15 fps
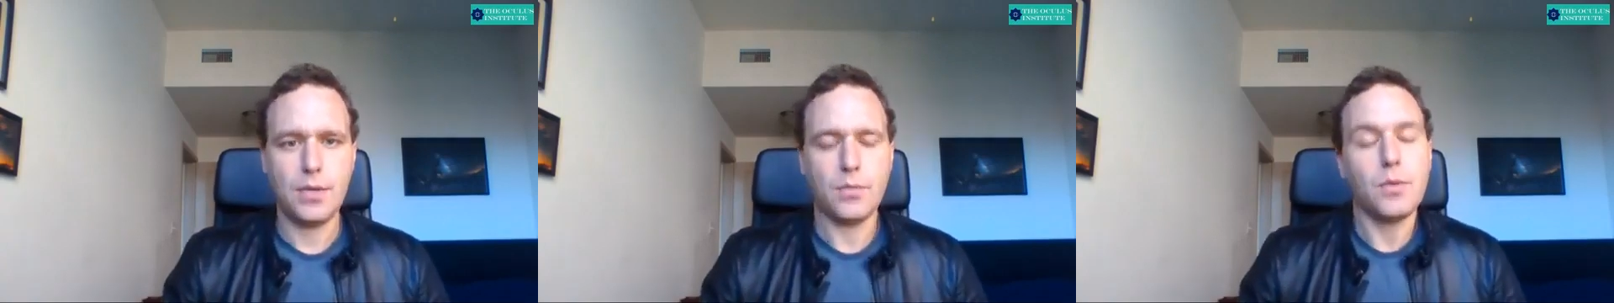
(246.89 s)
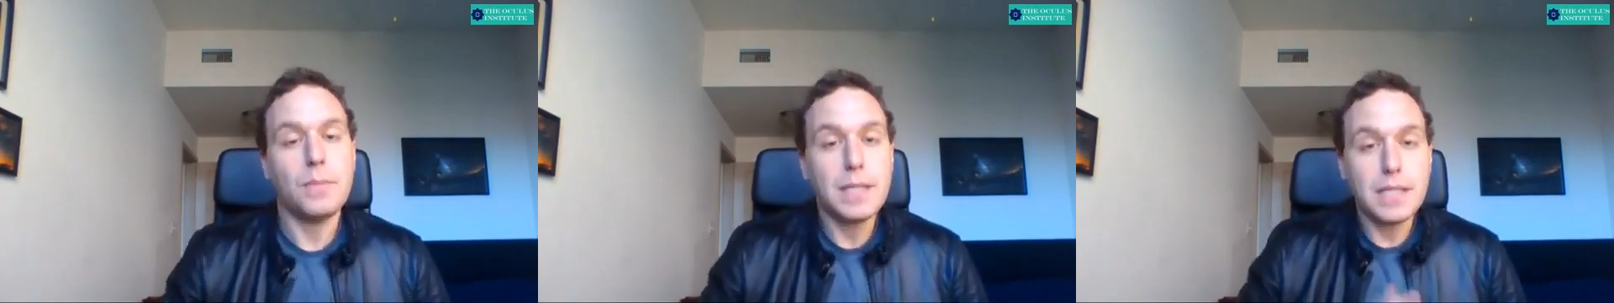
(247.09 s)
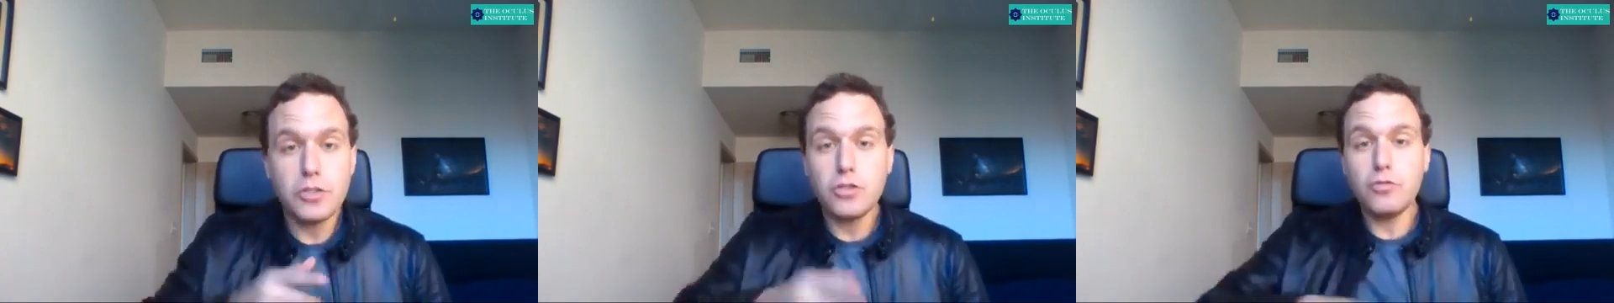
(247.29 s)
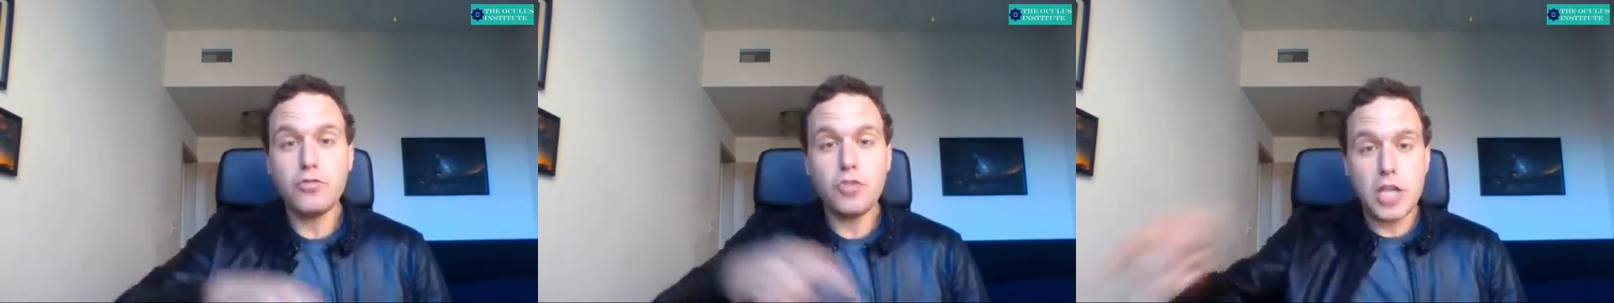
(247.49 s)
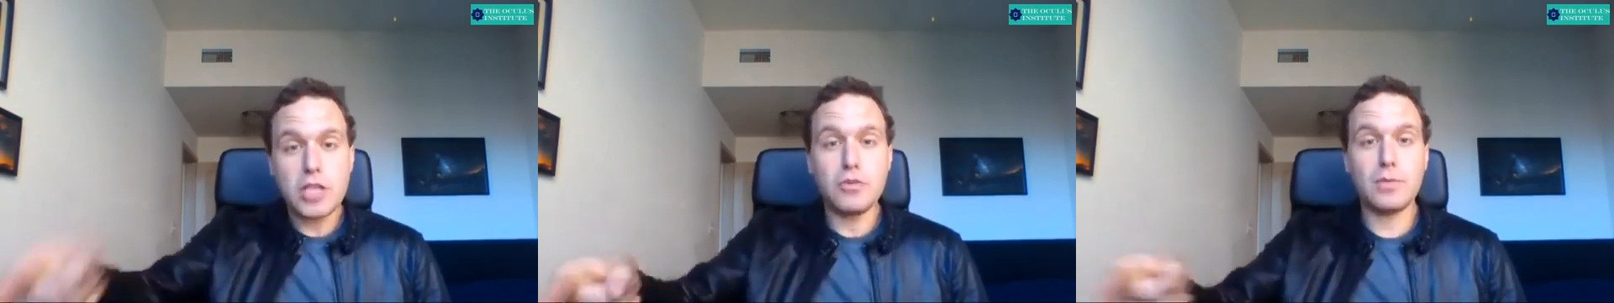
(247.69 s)
Well, because you
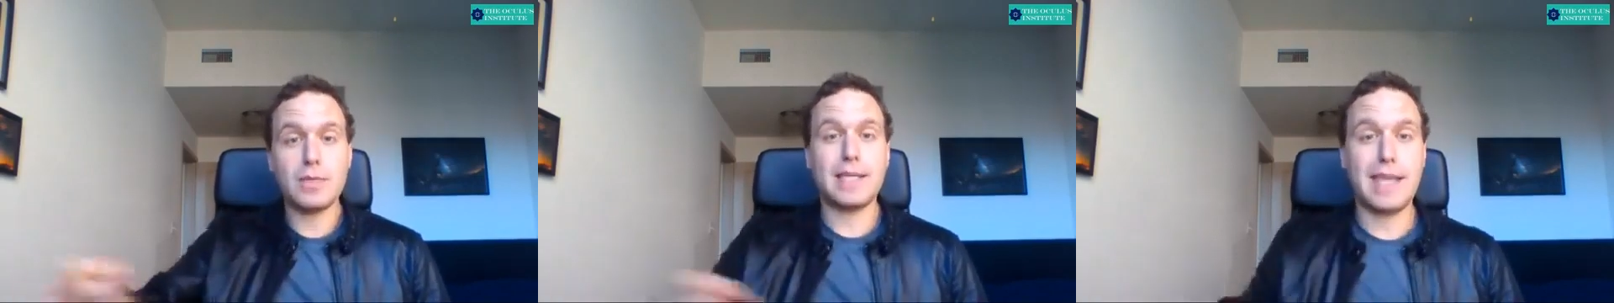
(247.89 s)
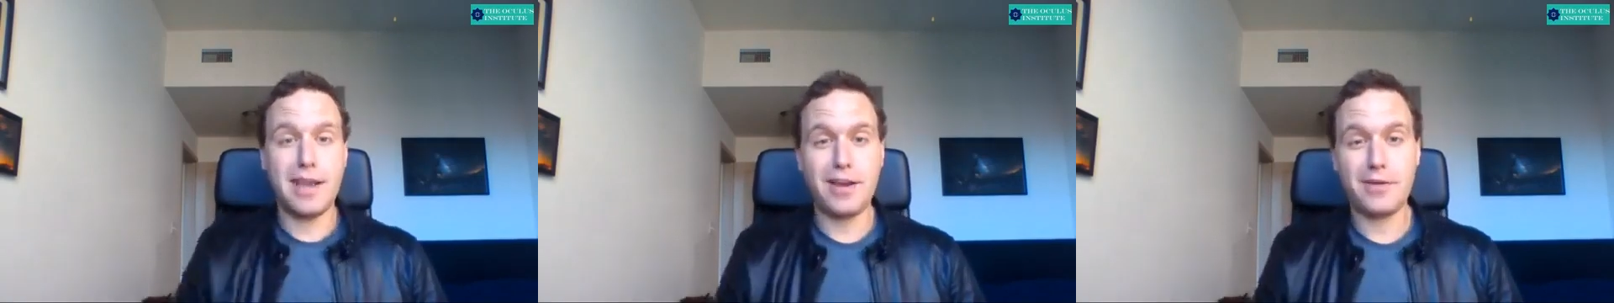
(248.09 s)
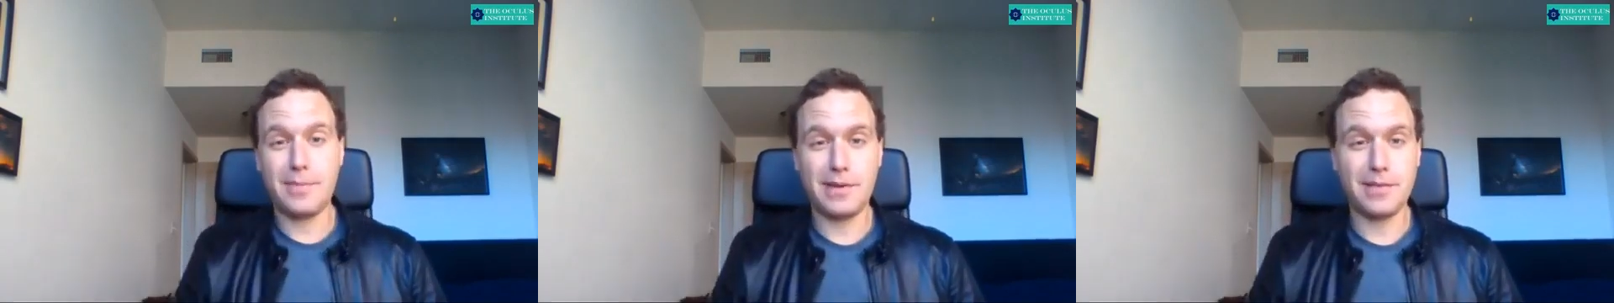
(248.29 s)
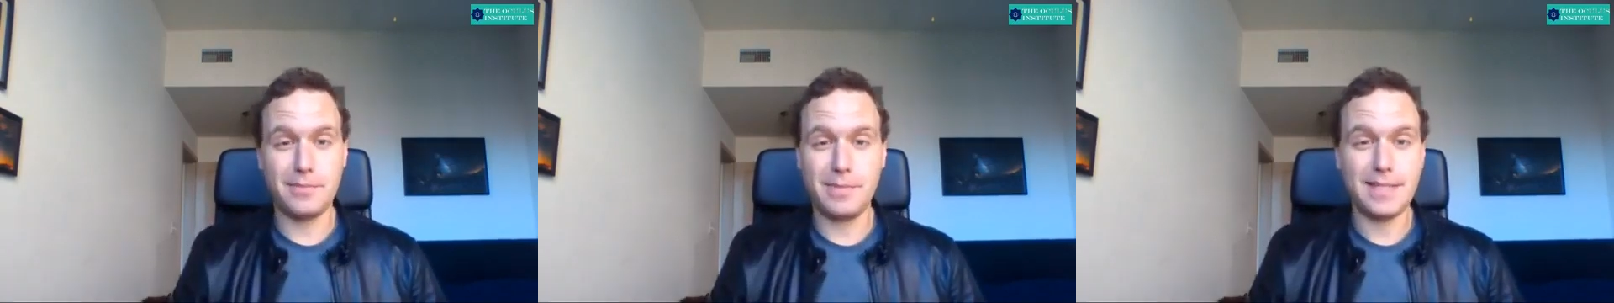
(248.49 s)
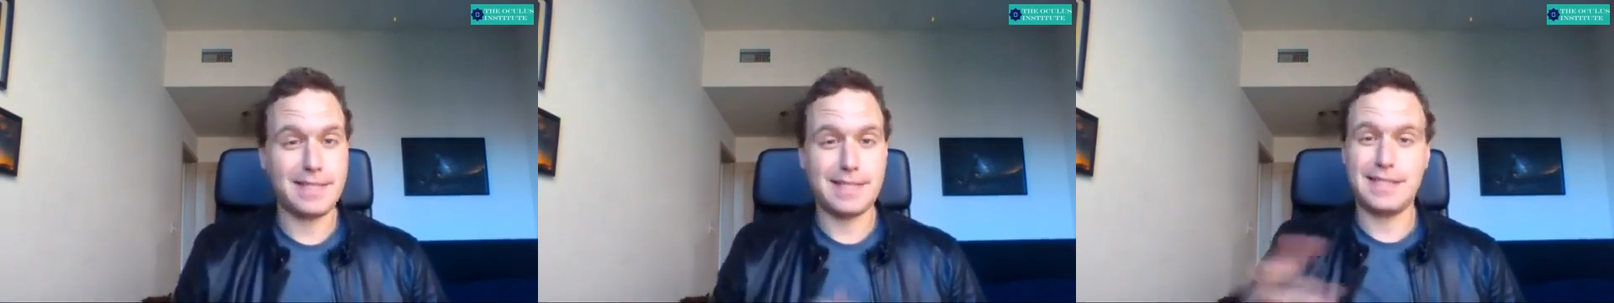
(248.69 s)
genuinely cared about your
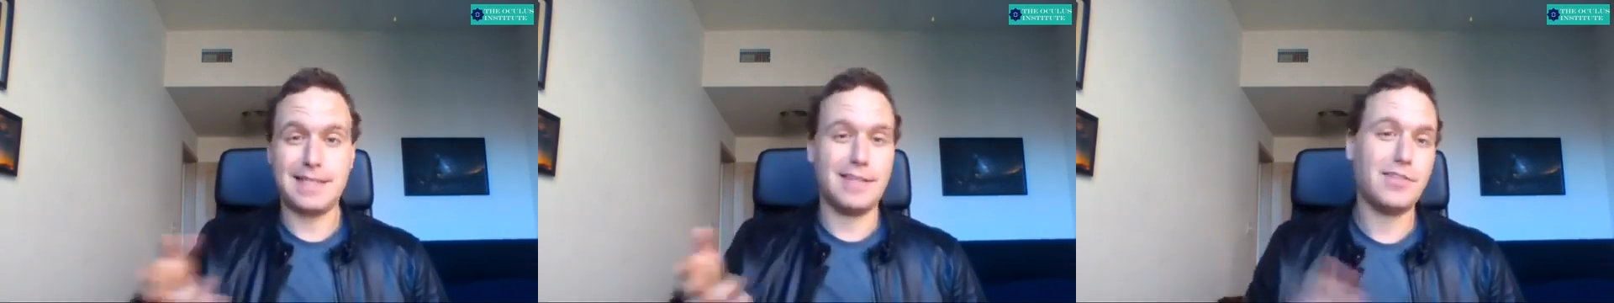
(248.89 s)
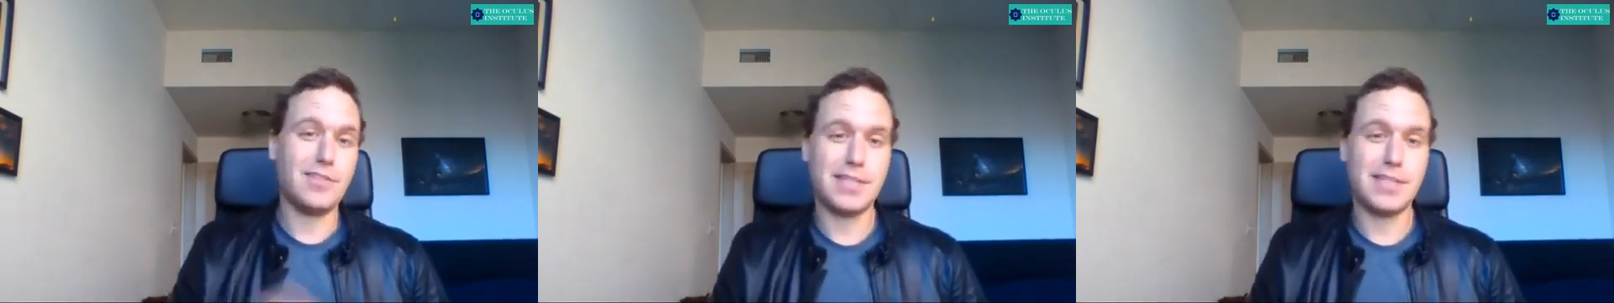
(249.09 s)
business and they're